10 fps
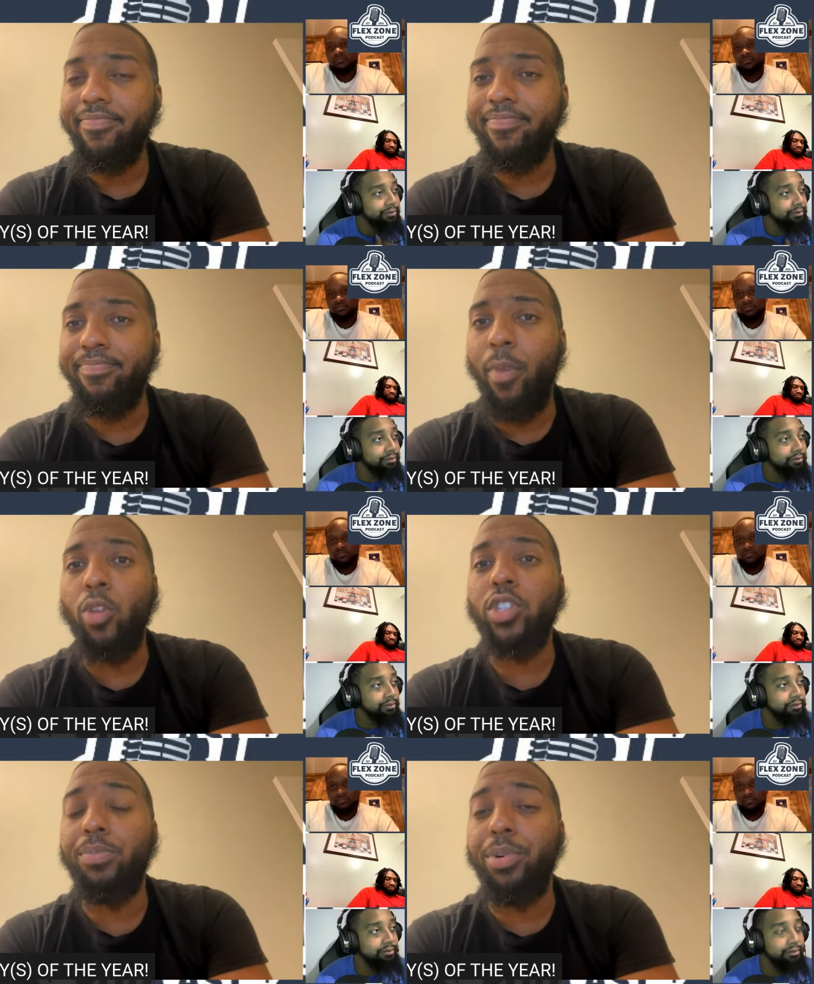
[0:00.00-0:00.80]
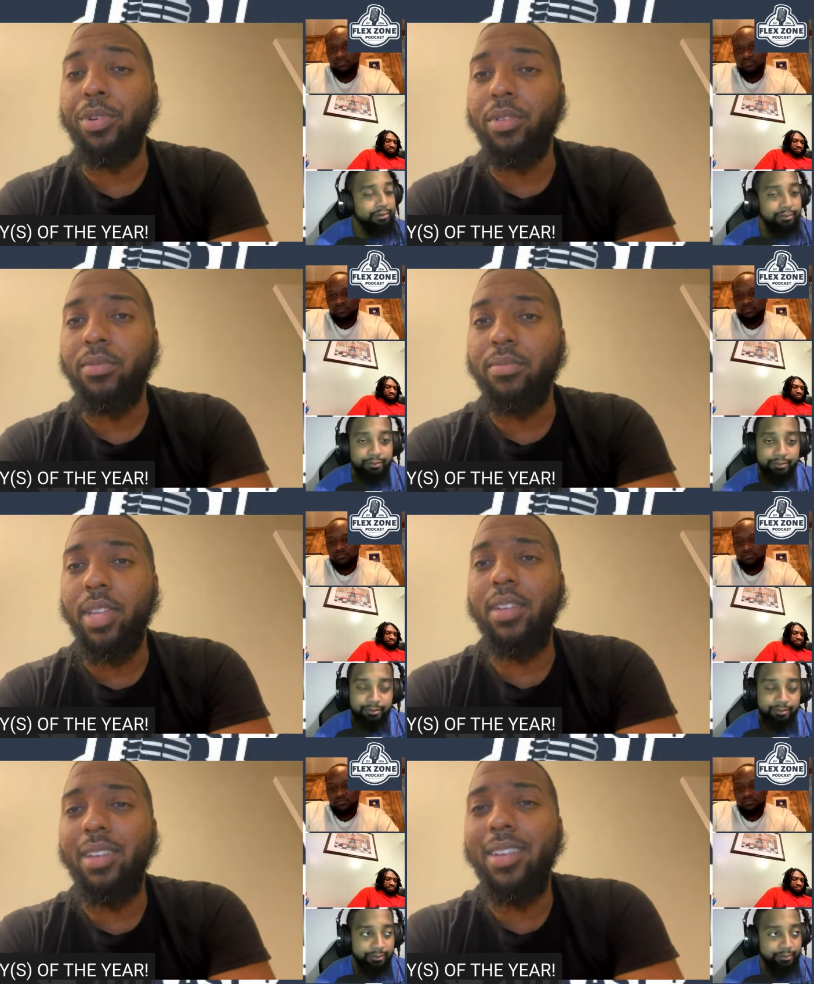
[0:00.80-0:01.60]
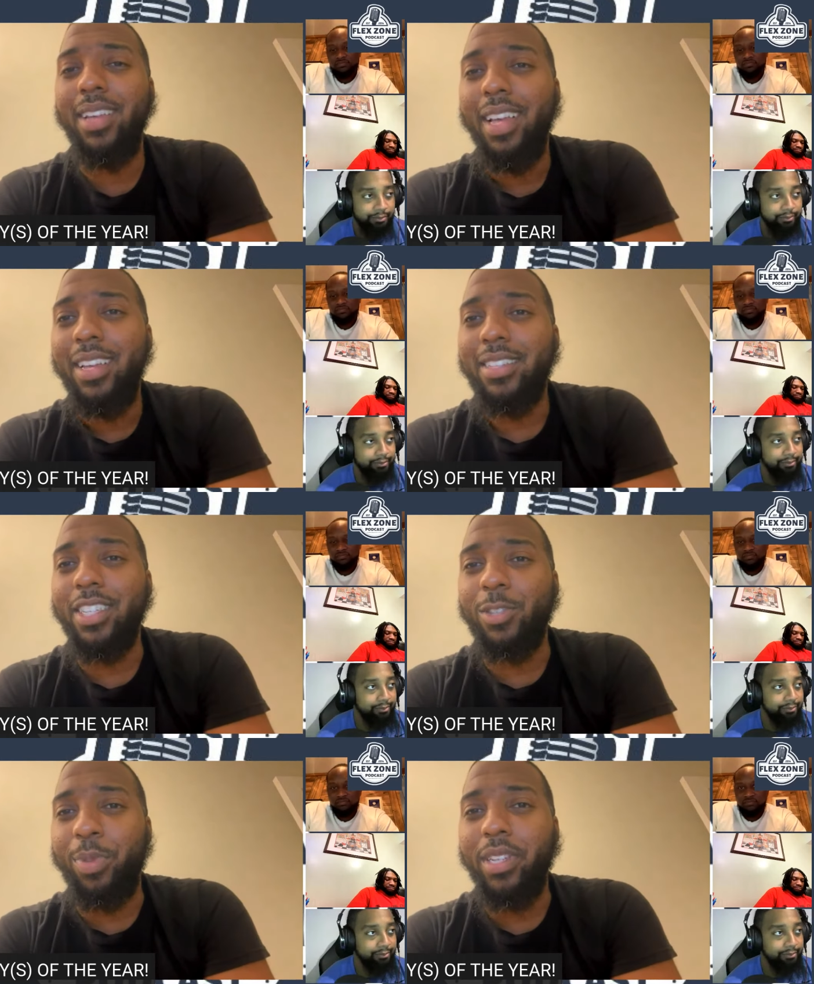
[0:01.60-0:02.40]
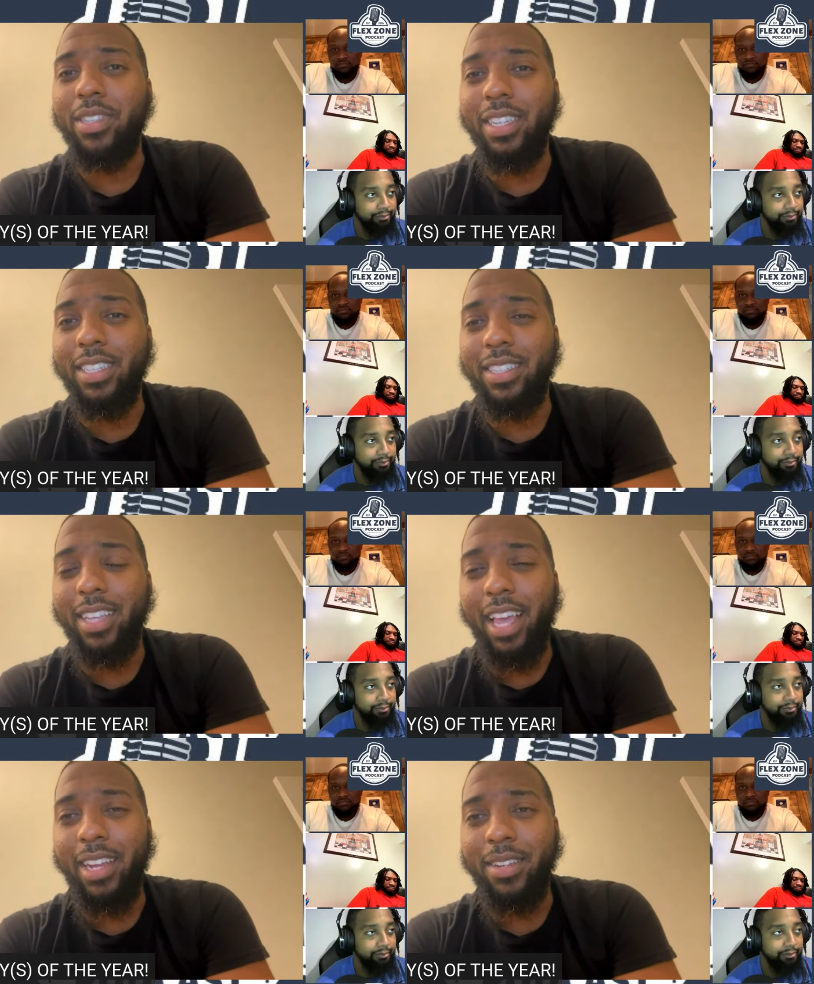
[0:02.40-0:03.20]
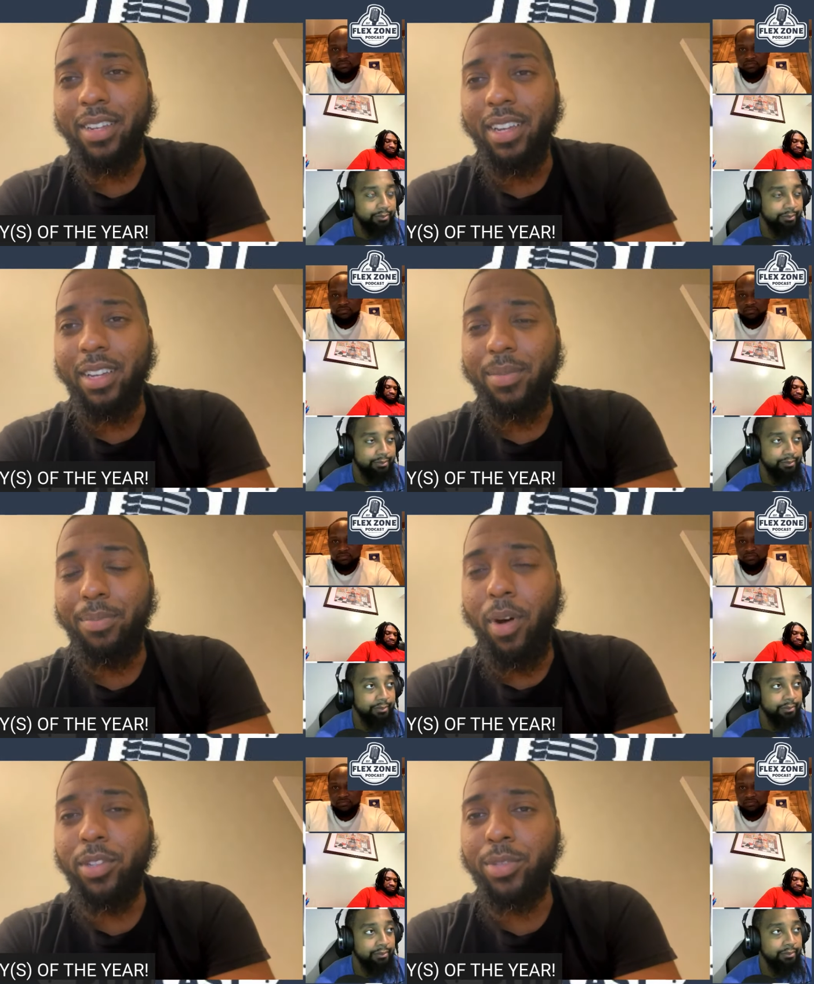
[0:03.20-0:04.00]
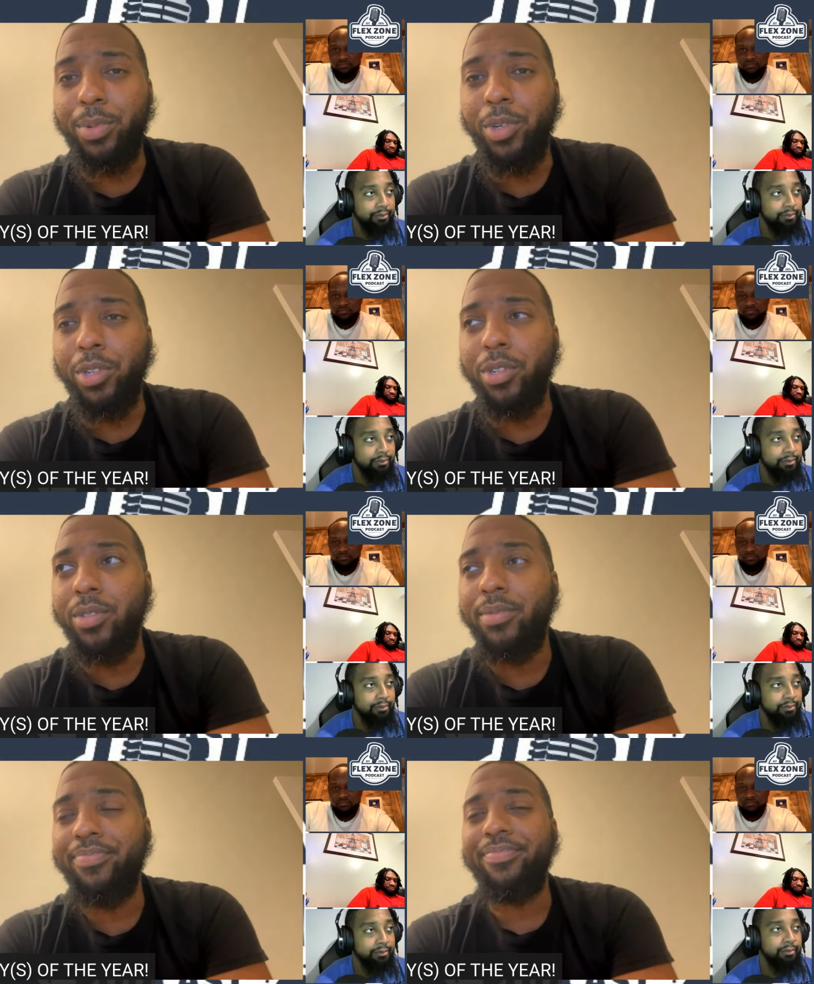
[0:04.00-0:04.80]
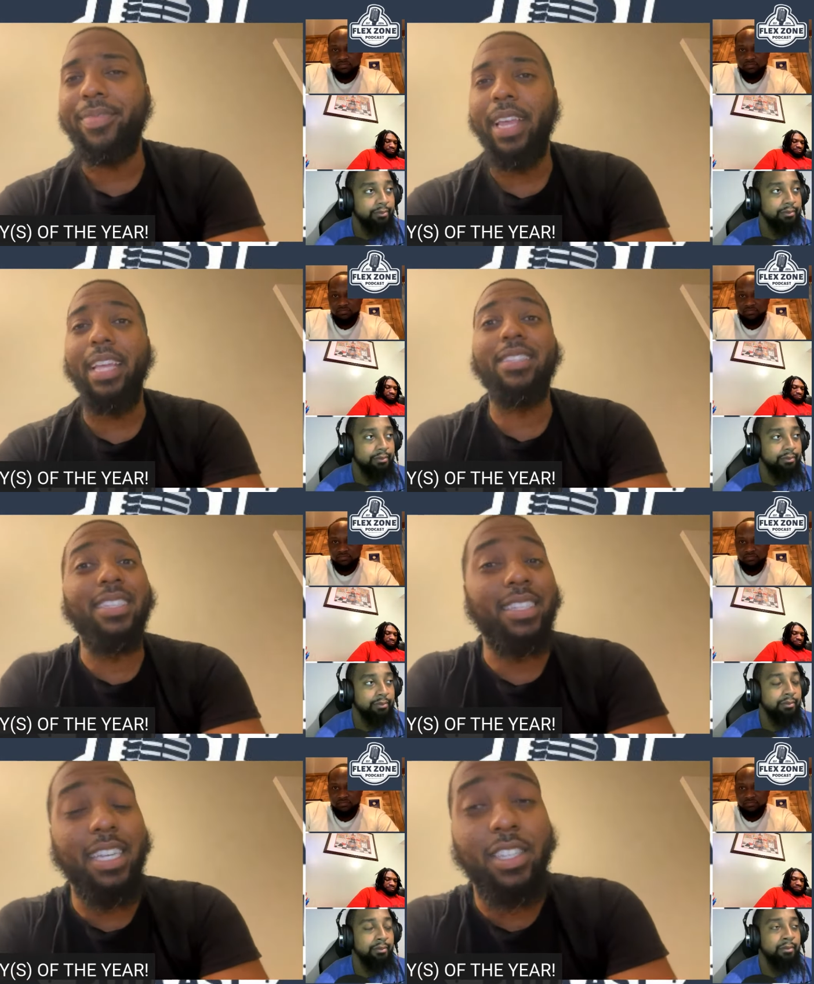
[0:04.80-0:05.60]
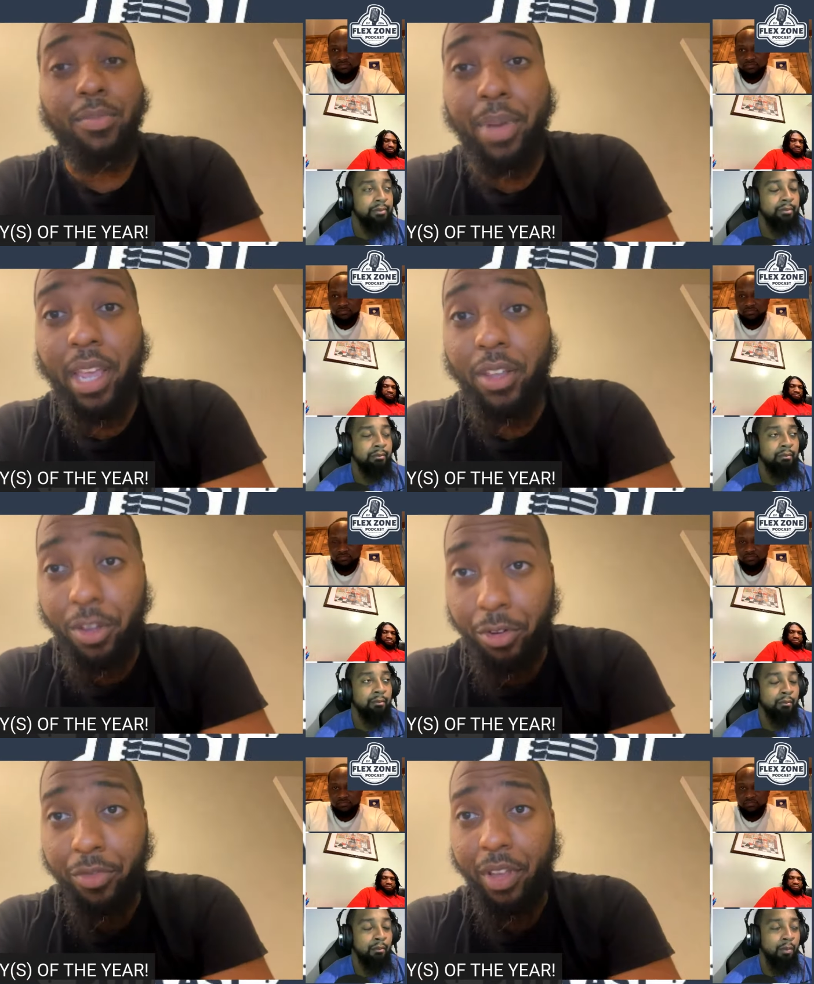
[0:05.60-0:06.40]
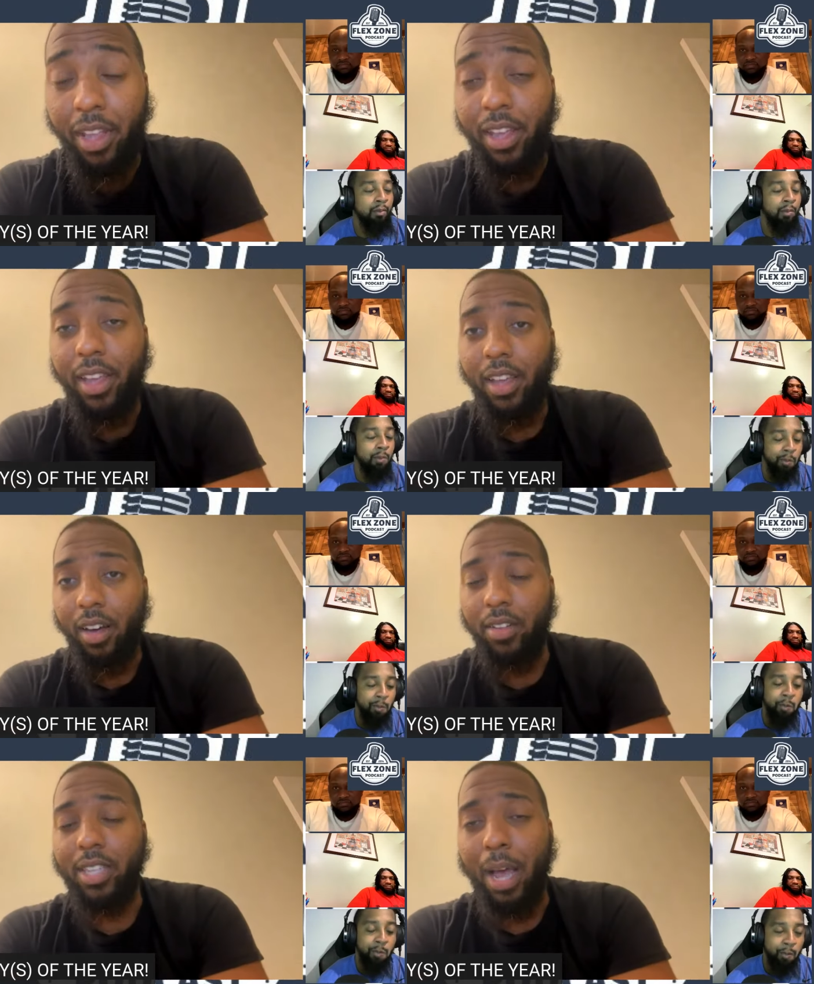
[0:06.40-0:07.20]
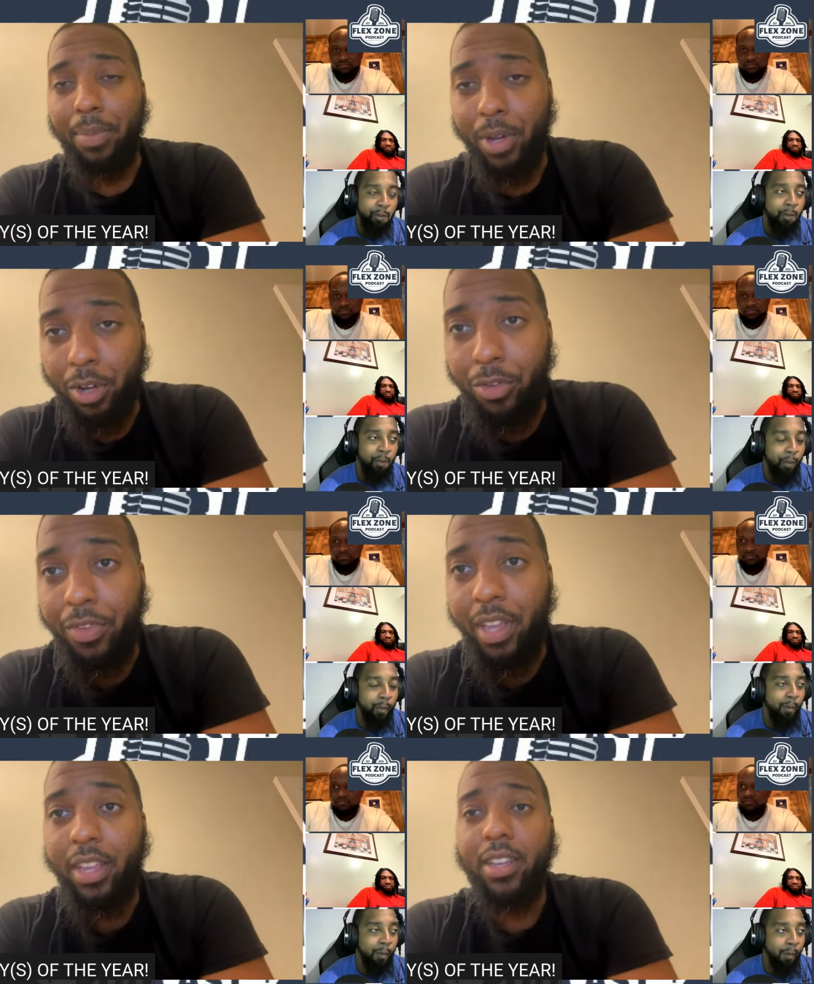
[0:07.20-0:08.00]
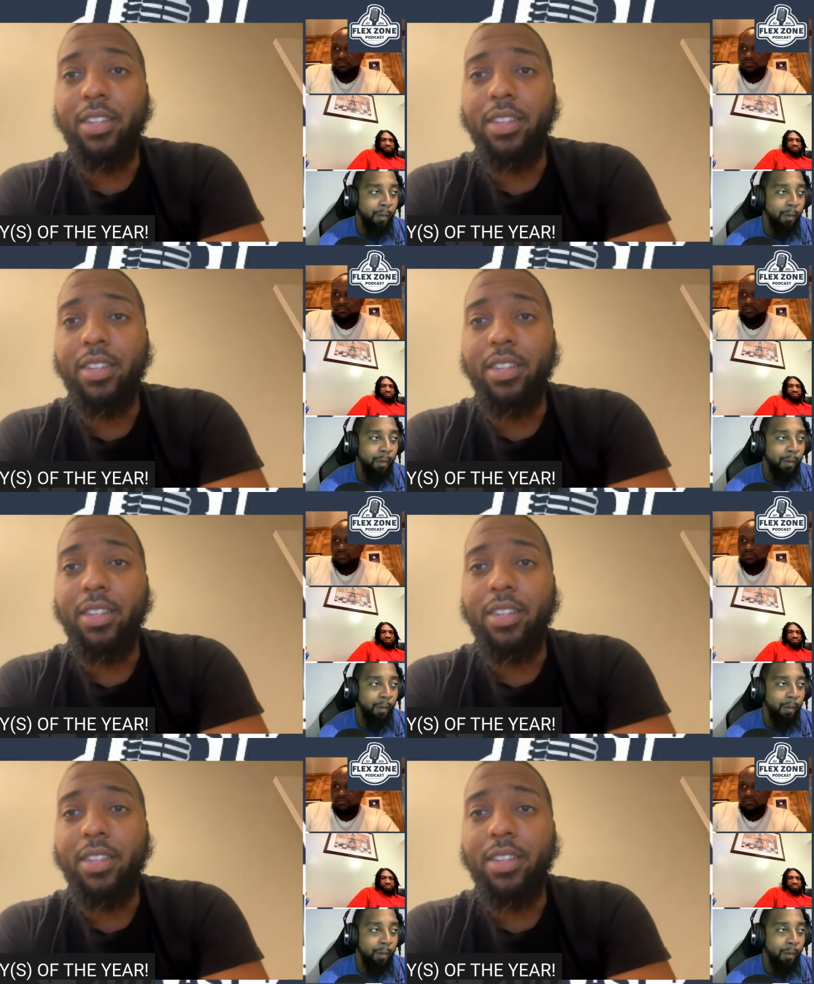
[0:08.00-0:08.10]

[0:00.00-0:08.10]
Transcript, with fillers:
Speaker 1: multiple suspensions and multiple instances of being goofy on top of goofy,